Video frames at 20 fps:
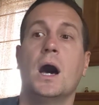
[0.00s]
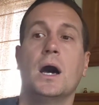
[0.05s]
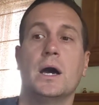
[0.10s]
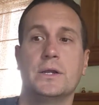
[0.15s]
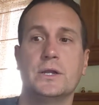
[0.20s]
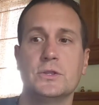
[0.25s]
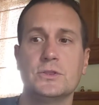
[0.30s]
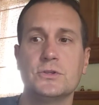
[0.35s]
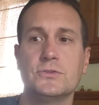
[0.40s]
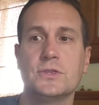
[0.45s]

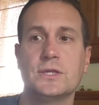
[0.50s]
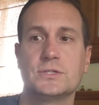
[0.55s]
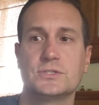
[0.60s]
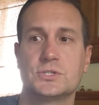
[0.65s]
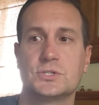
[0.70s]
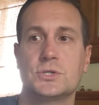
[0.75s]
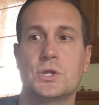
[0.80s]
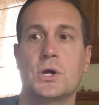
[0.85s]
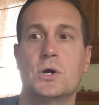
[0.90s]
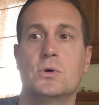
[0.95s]
Another thing to
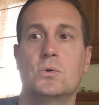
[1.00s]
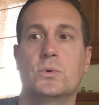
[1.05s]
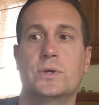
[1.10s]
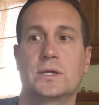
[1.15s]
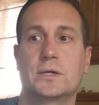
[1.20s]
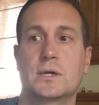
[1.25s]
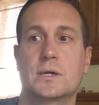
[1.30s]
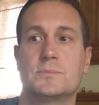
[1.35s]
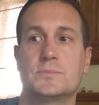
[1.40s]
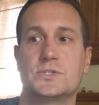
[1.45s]
know when
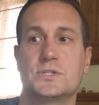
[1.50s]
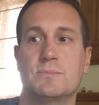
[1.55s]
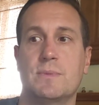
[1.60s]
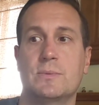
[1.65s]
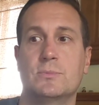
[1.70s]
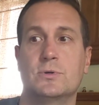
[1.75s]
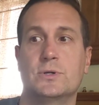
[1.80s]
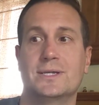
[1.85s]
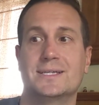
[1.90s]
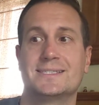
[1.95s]
it comes to
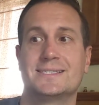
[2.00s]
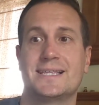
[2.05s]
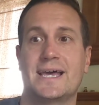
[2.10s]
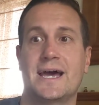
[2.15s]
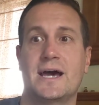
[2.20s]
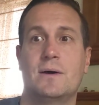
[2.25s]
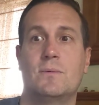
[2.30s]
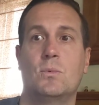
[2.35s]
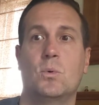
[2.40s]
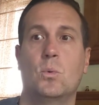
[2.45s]
memory is
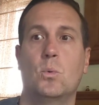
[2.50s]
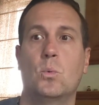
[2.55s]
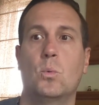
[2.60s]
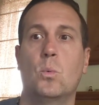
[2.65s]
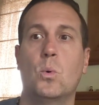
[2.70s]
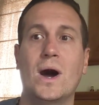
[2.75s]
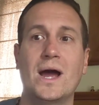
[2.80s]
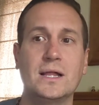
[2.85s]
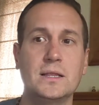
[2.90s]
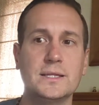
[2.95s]
that
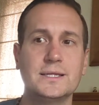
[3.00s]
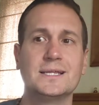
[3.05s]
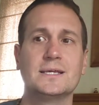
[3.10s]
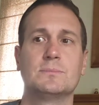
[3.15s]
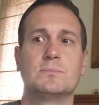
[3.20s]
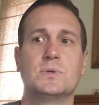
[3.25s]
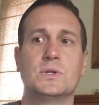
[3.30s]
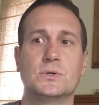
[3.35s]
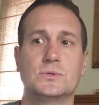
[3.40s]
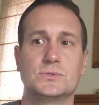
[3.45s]
while in
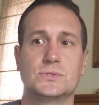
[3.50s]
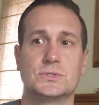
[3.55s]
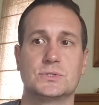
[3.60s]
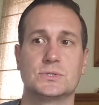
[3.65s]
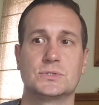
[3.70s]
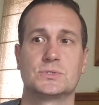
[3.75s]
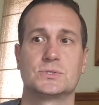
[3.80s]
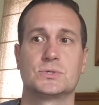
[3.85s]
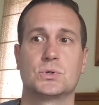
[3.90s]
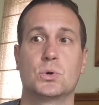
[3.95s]

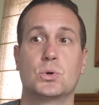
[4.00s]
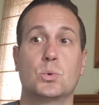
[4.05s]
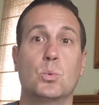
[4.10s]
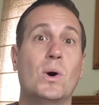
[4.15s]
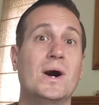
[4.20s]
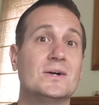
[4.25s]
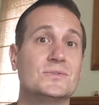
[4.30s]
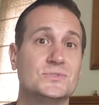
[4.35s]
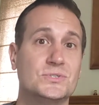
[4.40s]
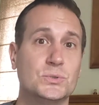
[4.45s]
hypnosis or
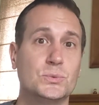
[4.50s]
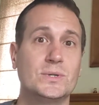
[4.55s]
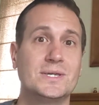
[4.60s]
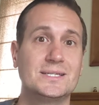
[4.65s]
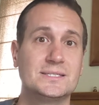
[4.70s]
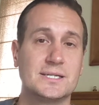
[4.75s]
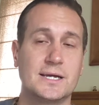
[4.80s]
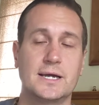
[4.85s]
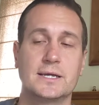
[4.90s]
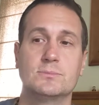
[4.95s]
while doing
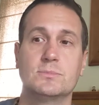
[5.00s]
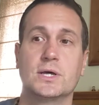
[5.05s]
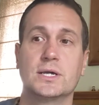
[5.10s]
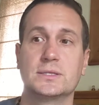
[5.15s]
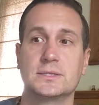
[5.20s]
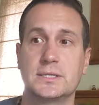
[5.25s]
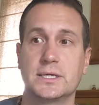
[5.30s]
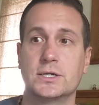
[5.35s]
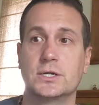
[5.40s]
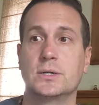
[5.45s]

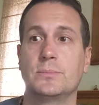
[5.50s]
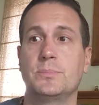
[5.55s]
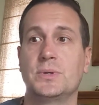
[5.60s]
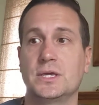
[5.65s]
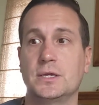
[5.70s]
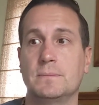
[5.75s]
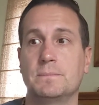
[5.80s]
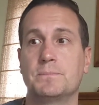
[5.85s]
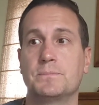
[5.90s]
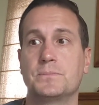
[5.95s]
timeline
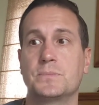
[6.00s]
therapy,